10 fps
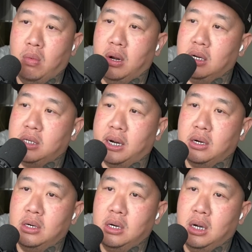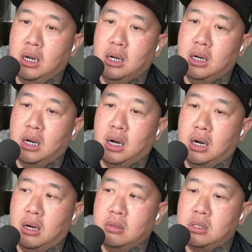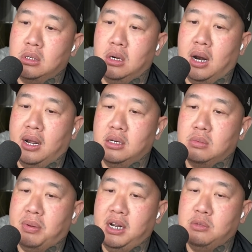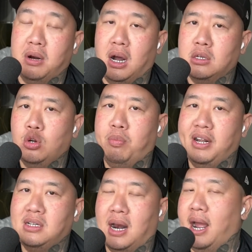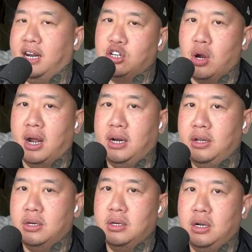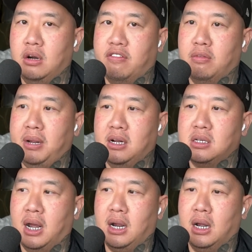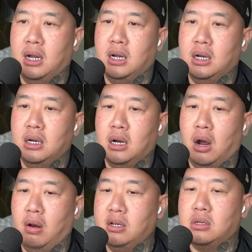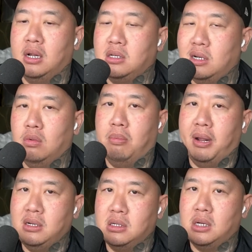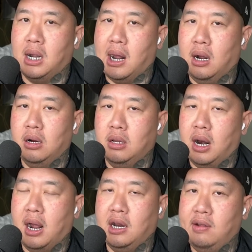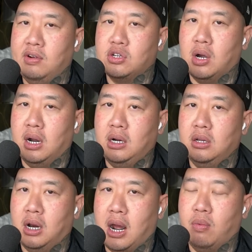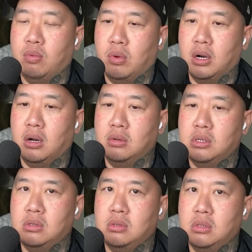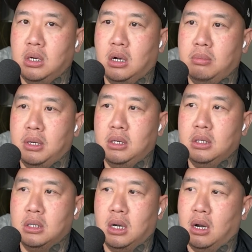want to take her to a nice place, but also a place that I ain't tried neither. For me, it's like, let's see what places they got out here that I ain't even tried neither that I would want to go to. You know what I mean?